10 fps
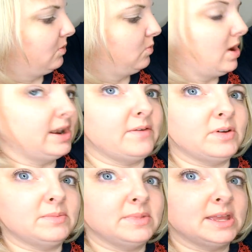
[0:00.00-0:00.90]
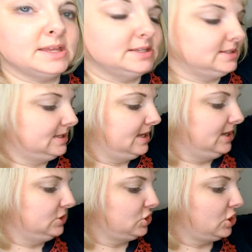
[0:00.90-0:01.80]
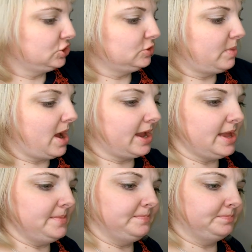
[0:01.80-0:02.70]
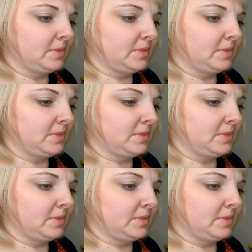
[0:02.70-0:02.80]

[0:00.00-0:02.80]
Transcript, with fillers: One of them is the charger pocket.